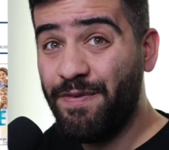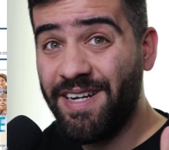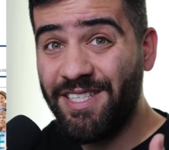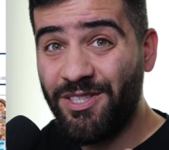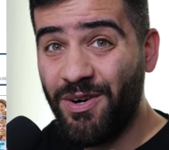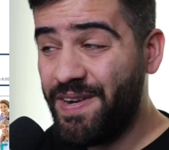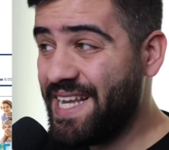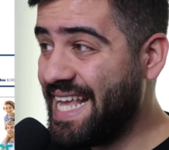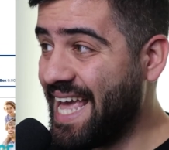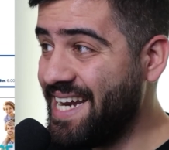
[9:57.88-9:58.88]
funny story
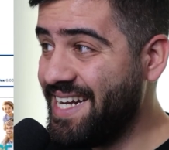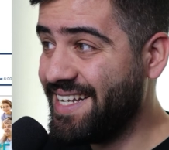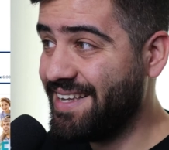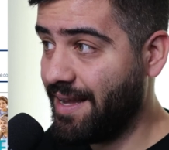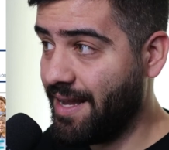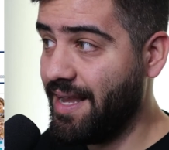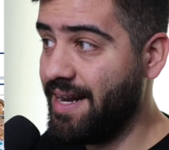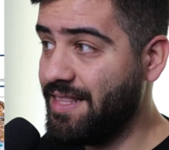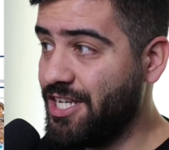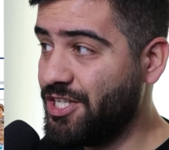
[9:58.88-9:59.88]
again. In
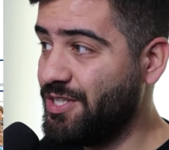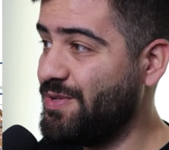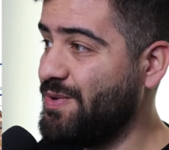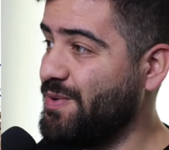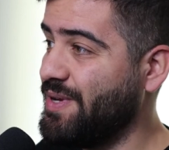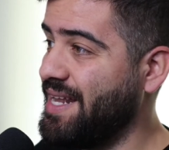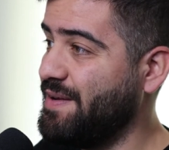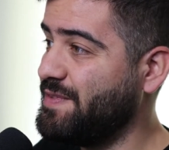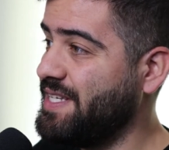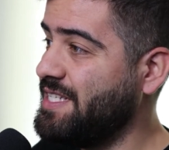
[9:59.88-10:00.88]
addition to
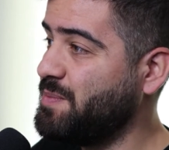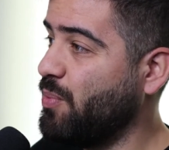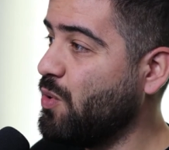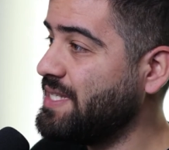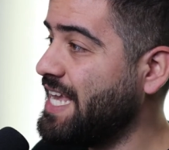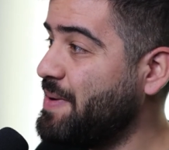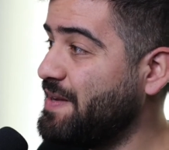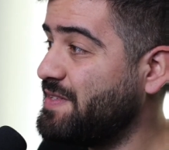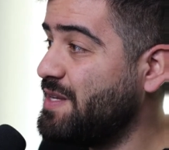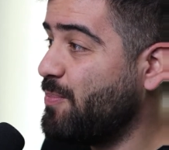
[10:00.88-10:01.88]
NFTs, Bored Ape
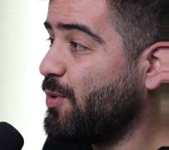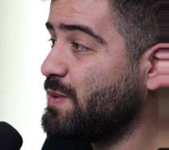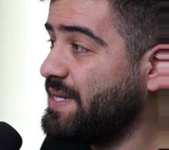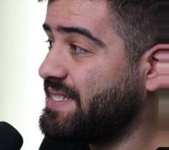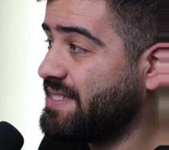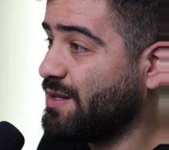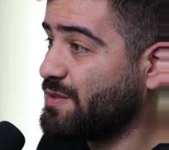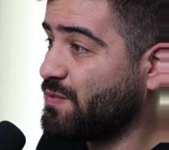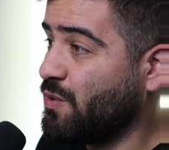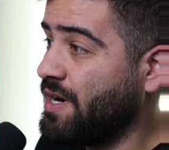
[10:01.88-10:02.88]
NFT reportedly
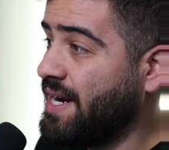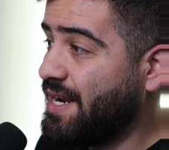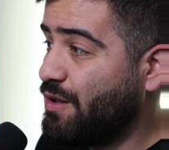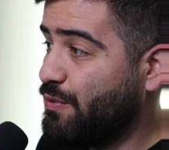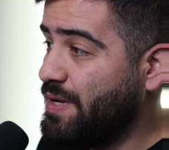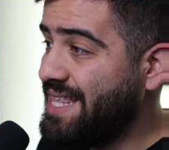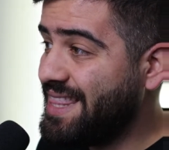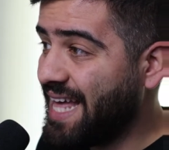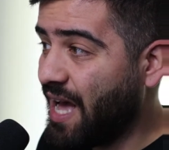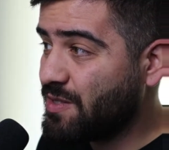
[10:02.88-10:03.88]
sells for
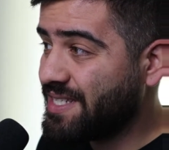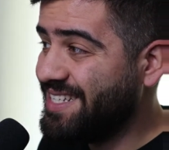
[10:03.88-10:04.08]
3,000